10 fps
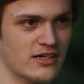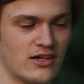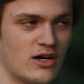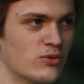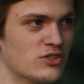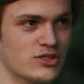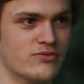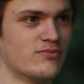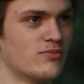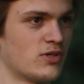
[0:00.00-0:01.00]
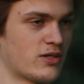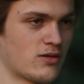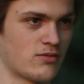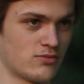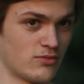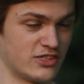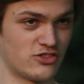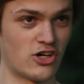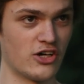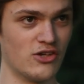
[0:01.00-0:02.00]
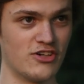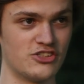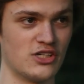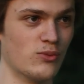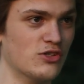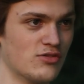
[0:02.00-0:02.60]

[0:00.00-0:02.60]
Like, I wouldn't have like starting university, I wouldn't